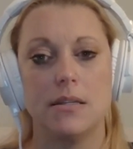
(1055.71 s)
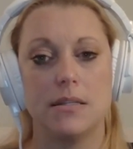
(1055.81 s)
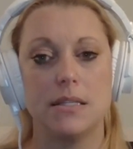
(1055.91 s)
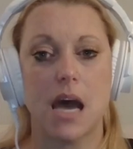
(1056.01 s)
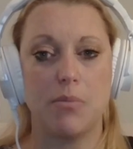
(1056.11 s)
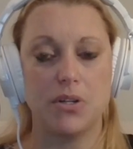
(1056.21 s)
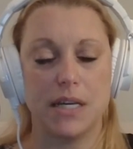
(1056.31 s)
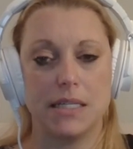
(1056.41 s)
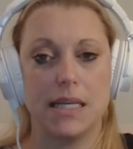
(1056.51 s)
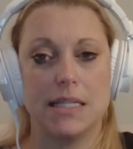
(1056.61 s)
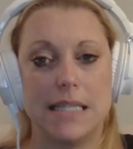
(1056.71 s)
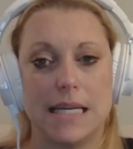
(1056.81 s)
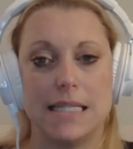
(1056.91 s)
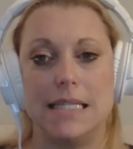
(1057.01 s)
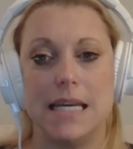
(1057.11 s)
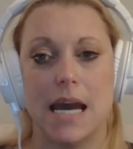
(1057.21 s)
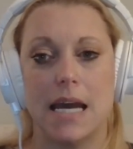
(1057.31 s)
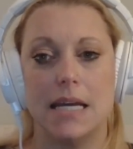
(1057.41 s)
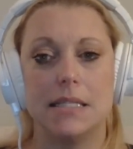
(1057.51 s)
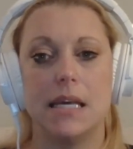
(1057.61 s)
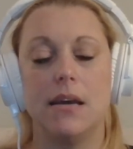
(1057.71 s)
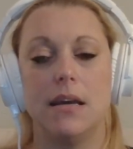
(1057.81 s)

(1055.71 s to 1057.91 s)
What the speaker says: Does not protect against STIs.